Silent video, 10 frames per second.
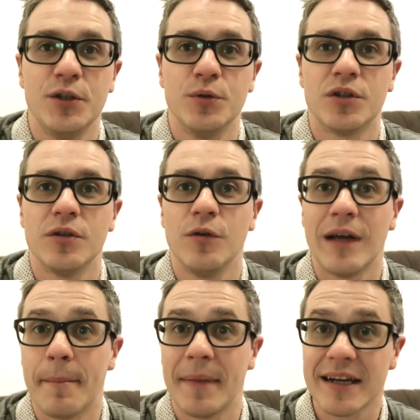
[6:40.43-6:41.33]
you to
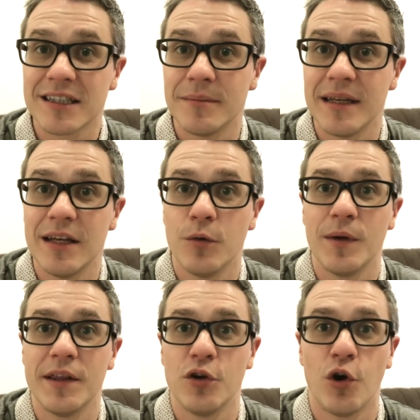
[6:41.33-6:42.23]
get back to me
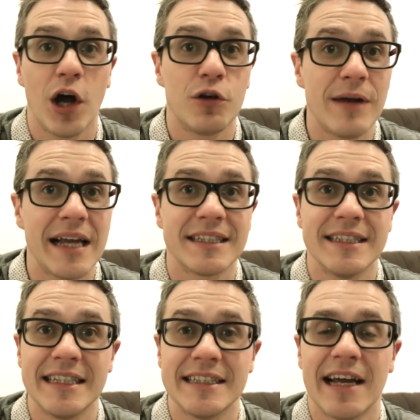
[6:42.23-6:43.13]
with your address and
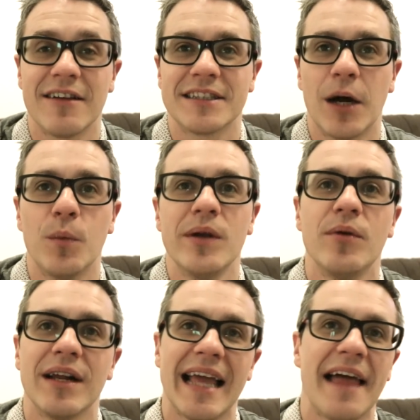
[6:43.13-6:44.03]
details, and we
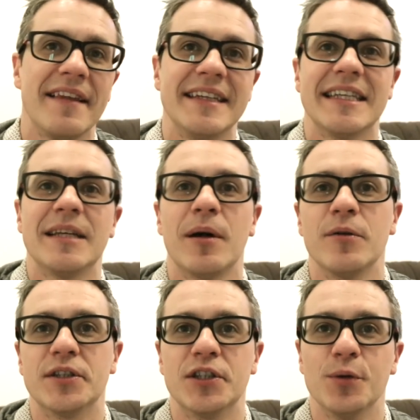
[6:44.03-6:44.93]
will get these in the
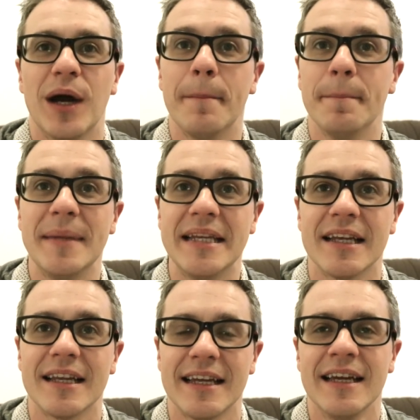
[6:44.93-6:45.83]
post to you
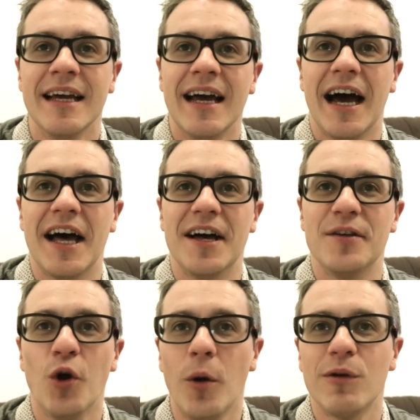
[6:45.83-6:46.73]
immediately. Uh,
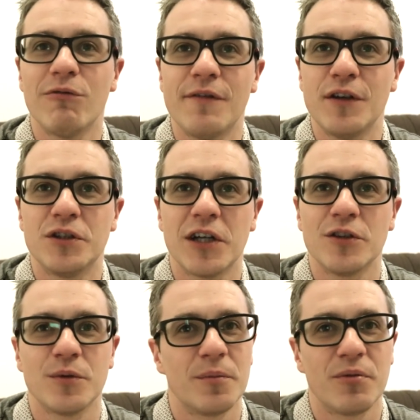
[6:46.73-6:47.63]
normal review
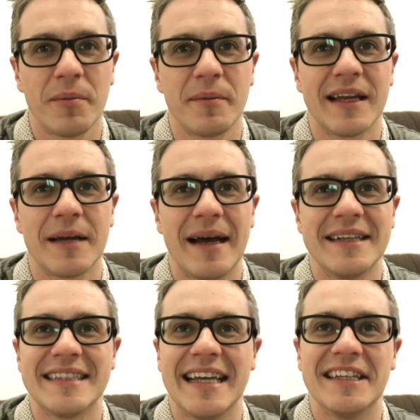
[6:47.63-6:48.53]
shows will probably
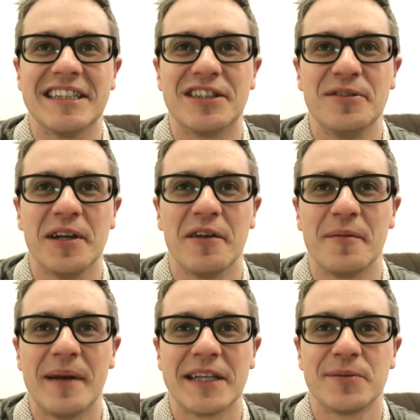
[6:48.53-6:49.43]
commence in the studio
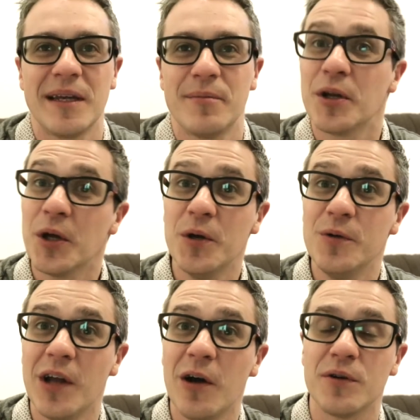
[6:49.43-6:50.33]
from next week, but who
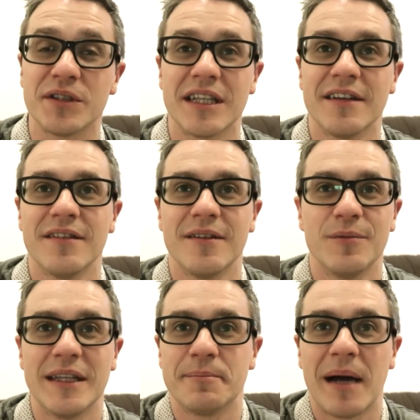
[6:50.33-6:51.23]
knows?
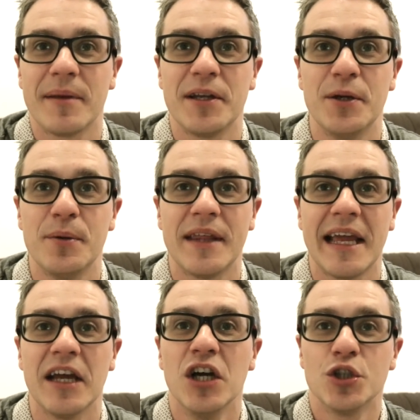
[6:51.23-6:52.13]
This might be a new
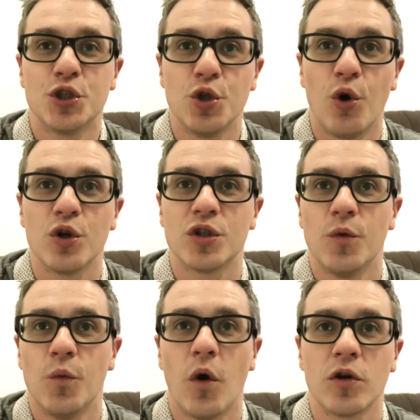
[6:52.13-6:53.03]
thing. Short
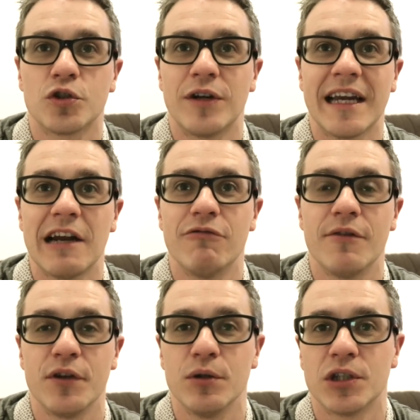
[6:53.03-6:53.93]
one-trick
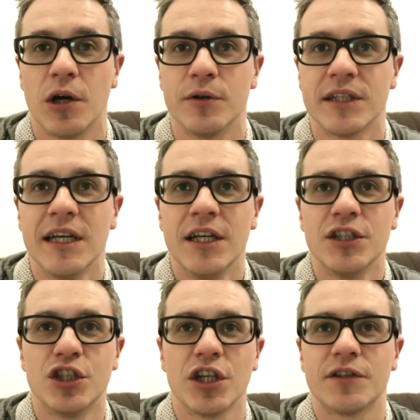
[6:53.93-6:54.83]
review shows
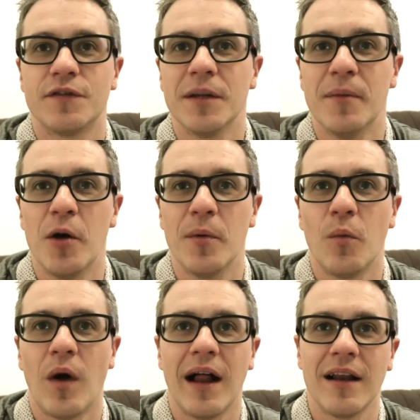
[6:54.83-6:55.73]
just for the moment
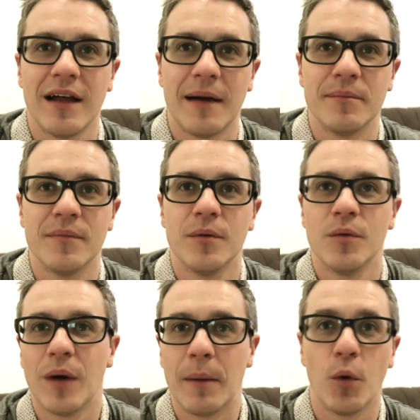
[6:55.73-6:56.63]
while I'm
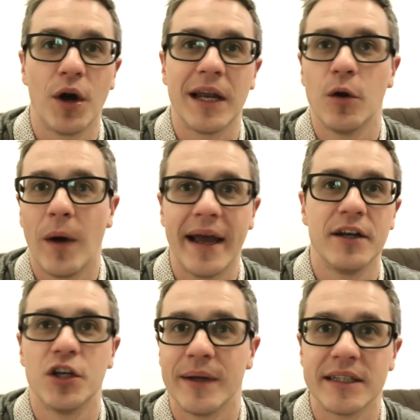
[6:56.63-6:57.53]
I'm working away
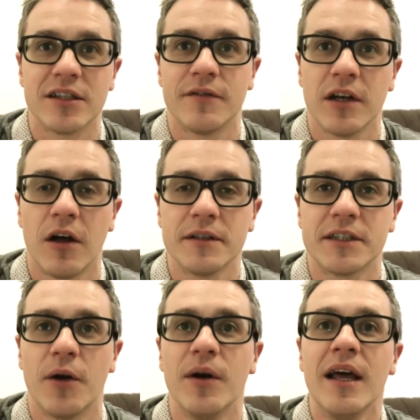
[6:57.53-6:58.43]
and doing stuff a lot.
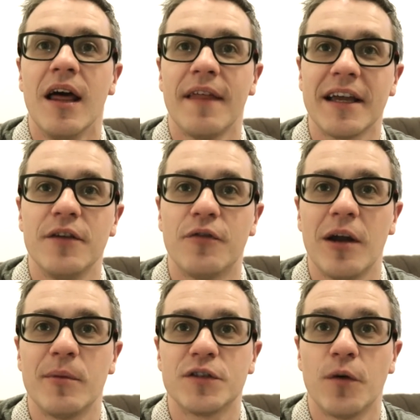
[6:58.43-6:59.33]
So thank you
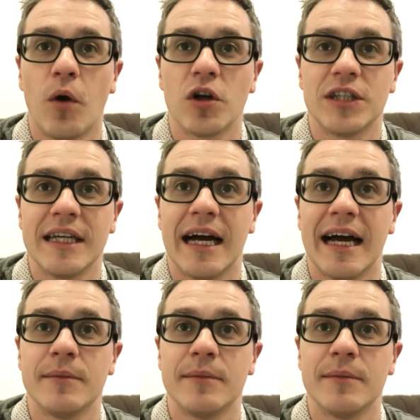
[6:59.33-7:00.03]
very much for watching. I